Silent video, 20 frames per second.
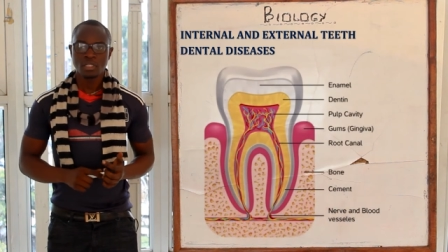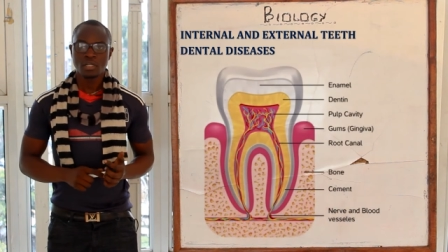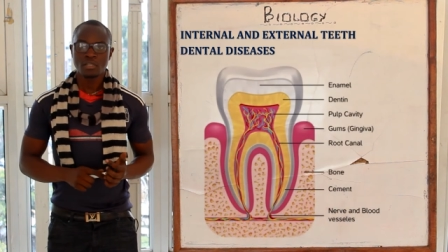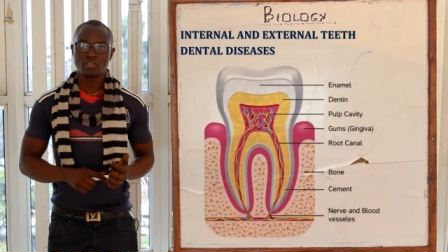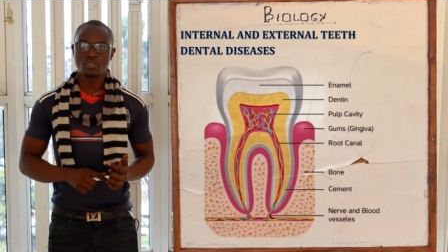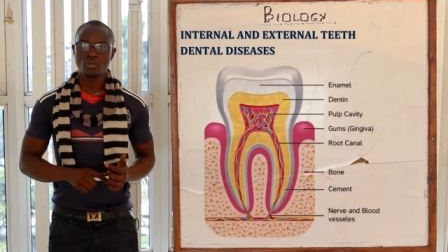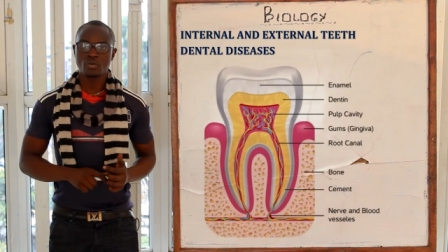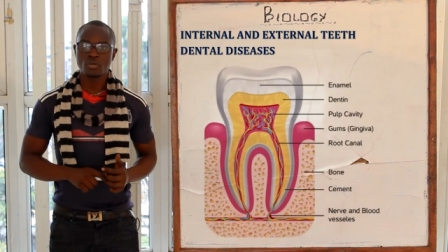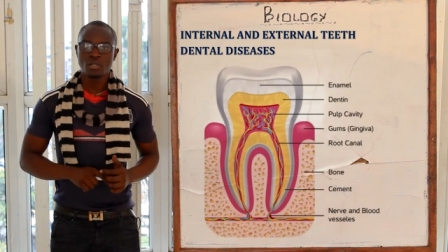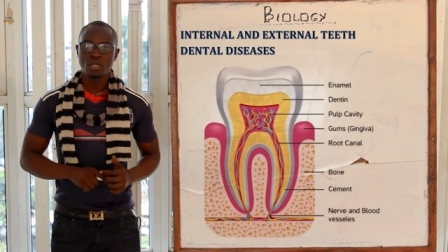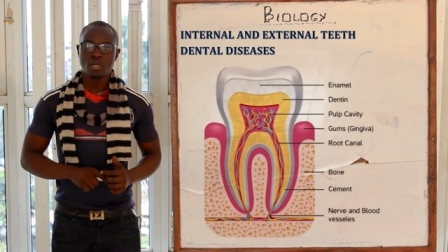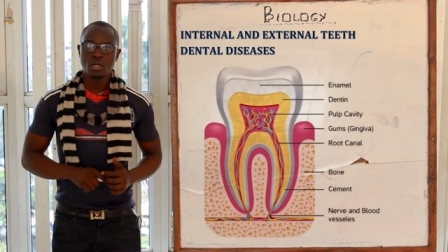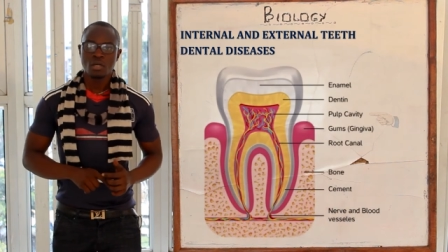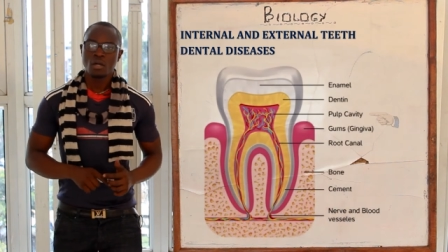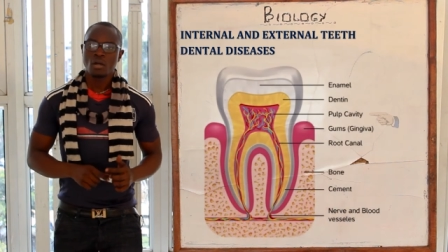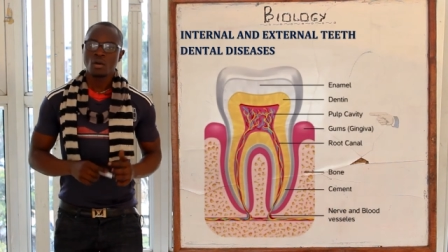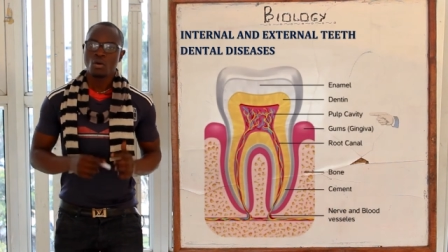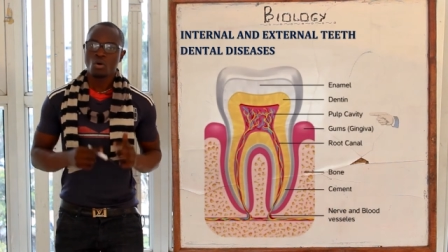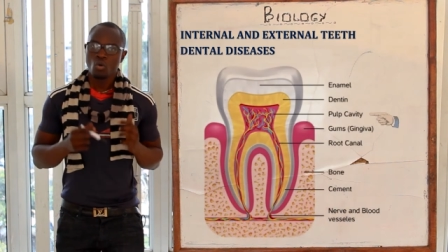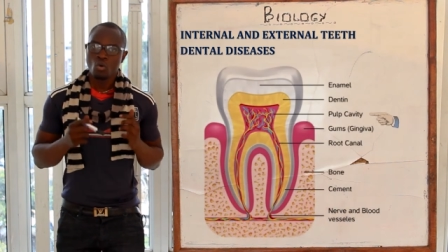So
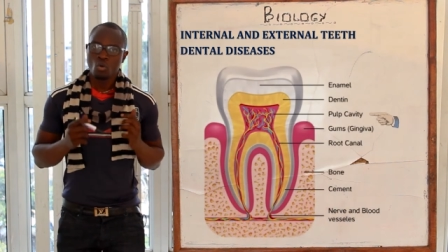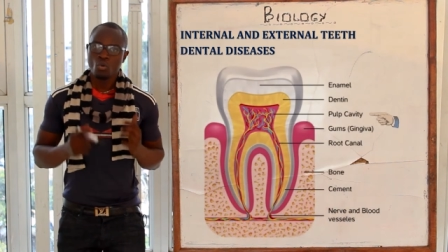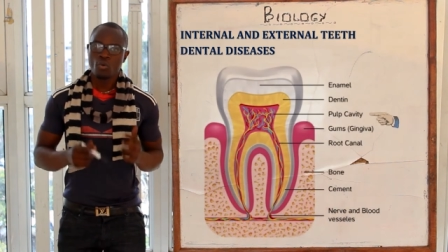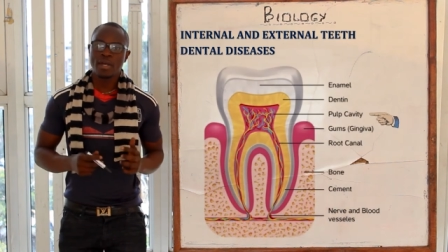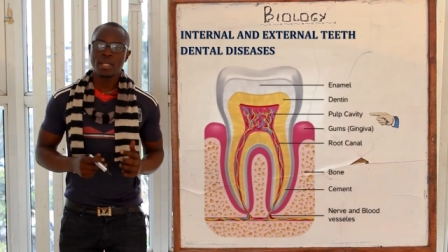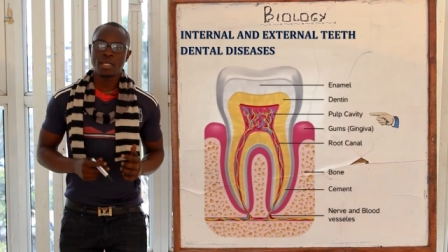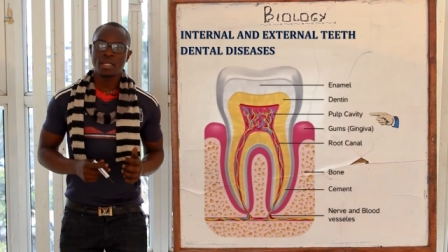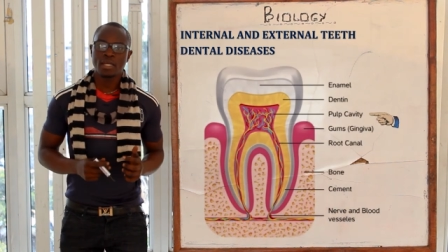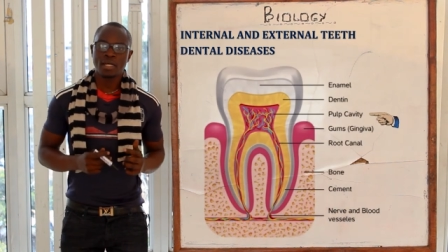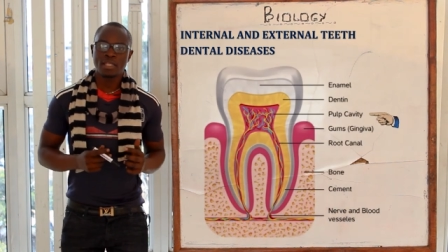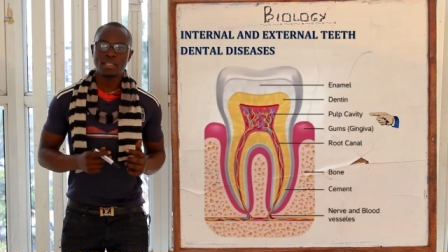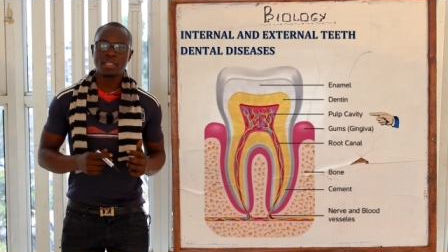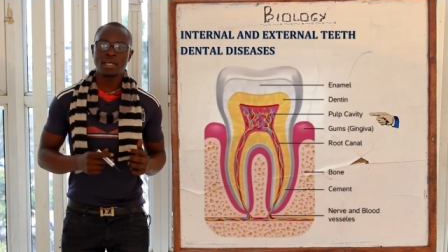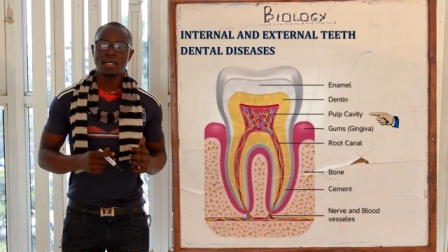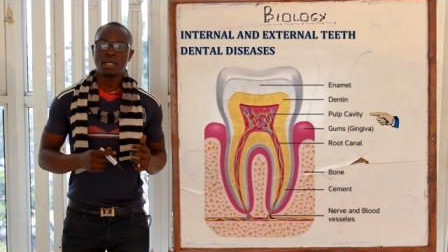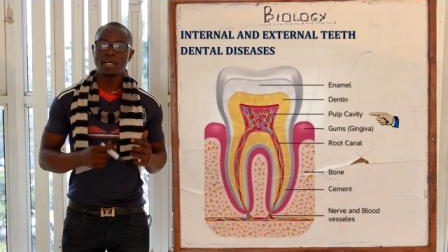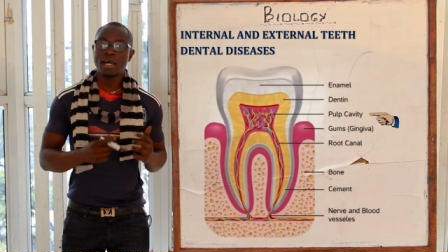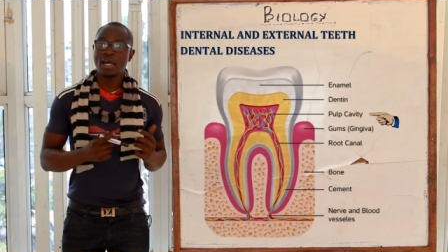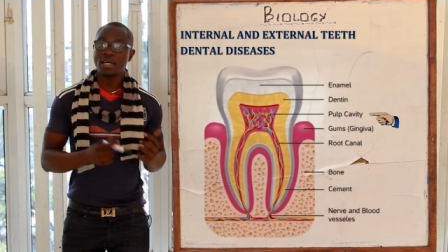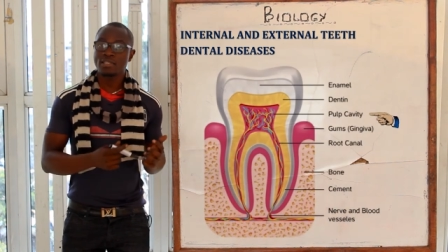when
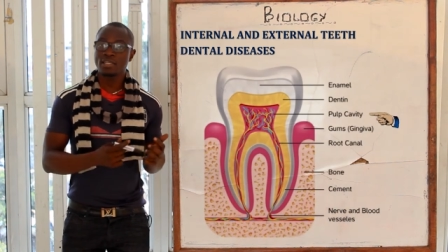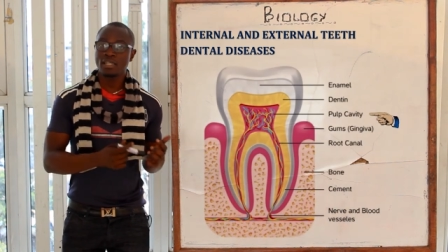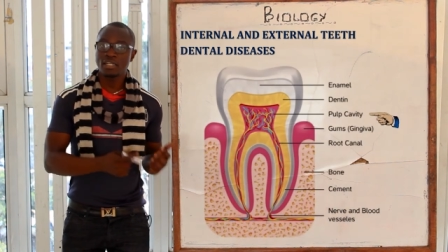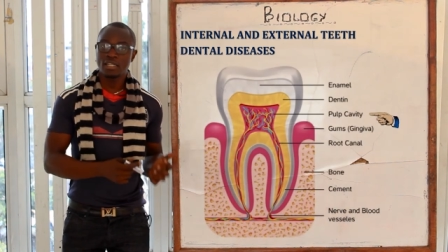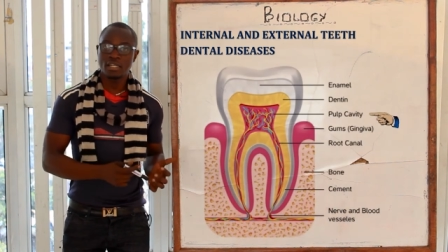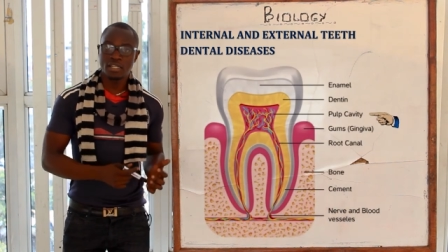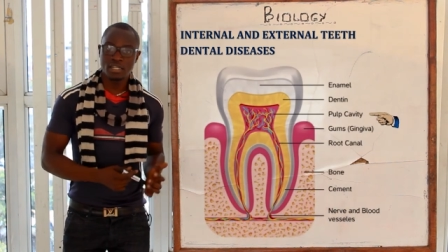the acid